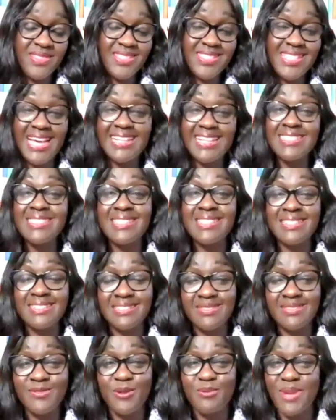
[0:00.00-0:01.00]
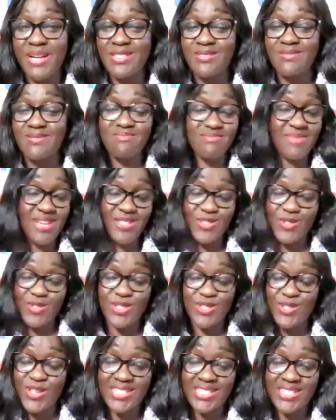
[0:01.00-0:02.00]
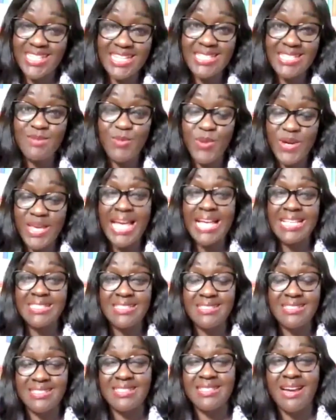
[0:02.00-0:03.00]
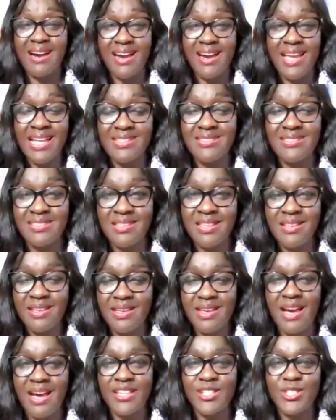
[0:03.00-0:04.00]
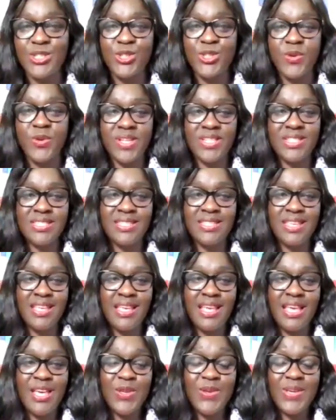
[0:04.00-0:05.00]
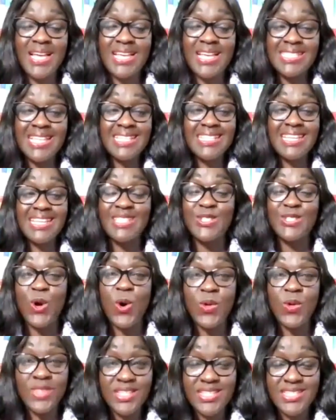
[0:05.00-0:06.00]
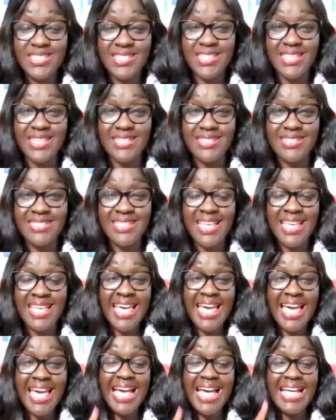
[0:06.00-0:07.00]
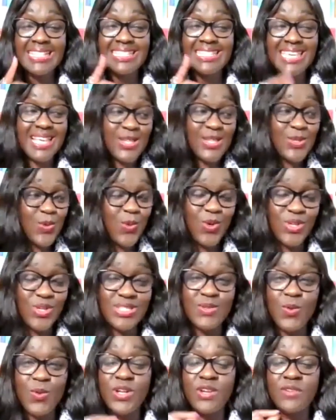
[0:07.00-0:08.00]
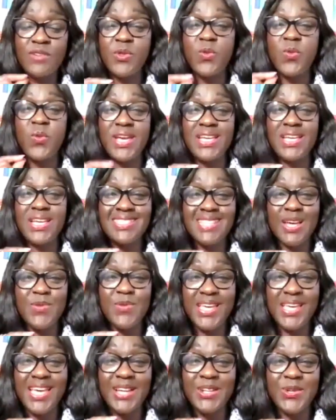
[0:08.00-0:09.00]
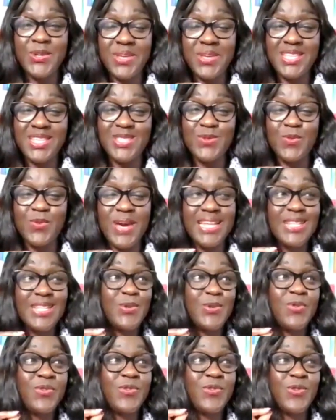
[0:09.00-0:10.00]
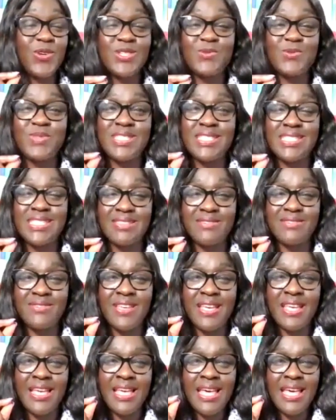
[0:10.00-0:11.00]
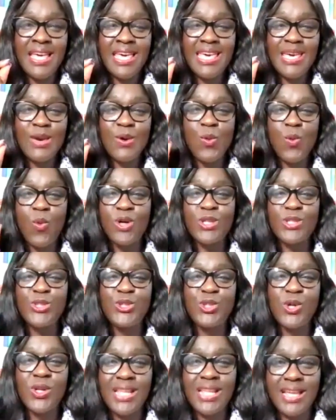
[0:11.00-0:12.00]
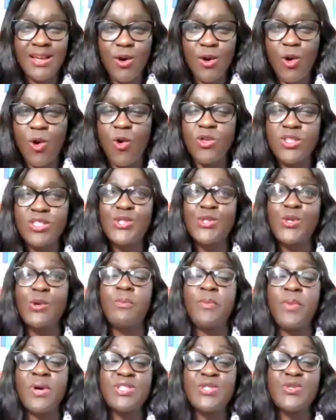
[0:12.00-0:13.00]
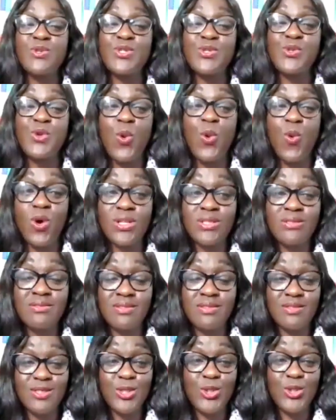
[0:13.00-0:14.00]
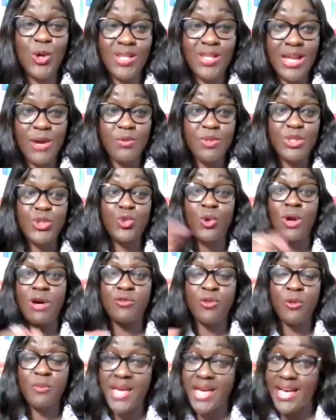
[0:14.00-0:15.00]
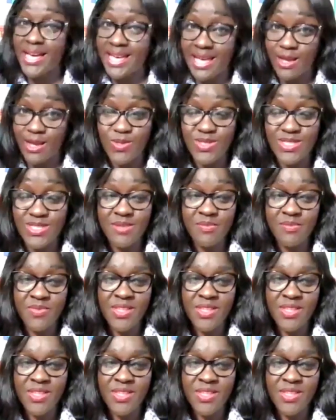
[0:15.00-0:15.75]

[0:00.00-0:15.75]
19, for my son is not yet 19, but he has his car, he has car insurance. You can start getting all those things. And guess what? One of the ways that we can know is when you first receive a $1 or $0.001 withdrawal from your account.